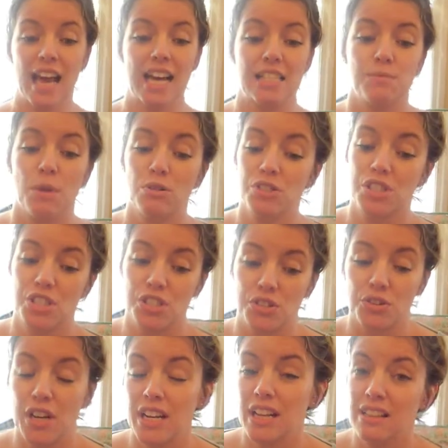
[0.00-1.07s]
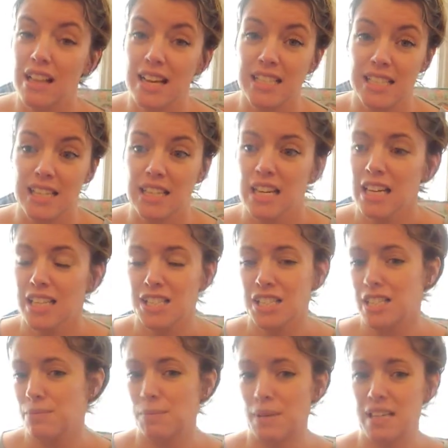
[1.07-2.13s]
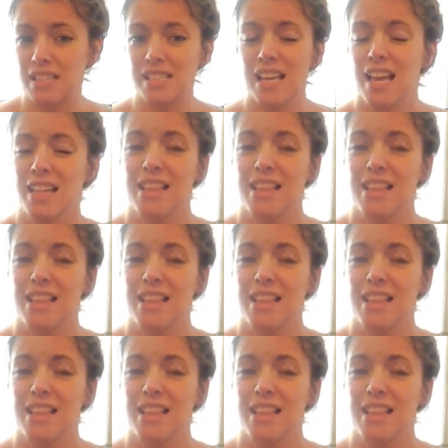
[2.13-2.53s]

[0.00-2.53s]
as most do. And eclectic just means